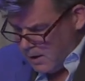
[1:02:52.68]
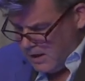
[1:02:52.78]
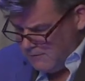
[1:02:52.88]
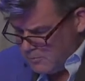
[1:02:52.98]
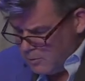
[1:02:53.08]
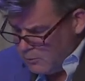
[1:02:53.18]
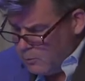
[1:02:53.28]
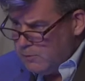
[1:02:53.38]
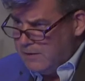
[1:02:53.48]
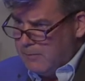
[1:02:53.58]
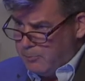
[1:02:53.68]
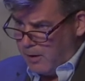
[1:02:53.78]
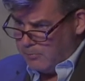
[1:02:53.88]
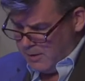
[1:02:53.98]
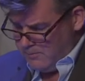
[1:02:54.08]
An even more wounding
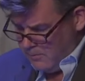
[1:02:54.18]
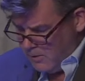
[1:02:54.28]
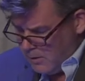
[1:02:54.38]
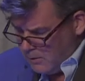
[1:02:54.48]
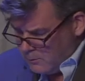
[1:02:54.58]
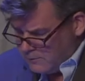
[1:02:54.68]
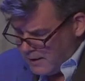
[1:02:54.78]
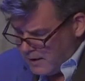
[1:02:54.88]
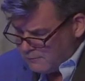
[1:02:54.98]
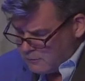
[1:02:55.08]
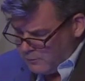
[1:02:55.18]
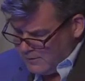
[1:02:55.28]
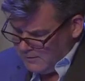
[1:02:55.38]
problem was that after 20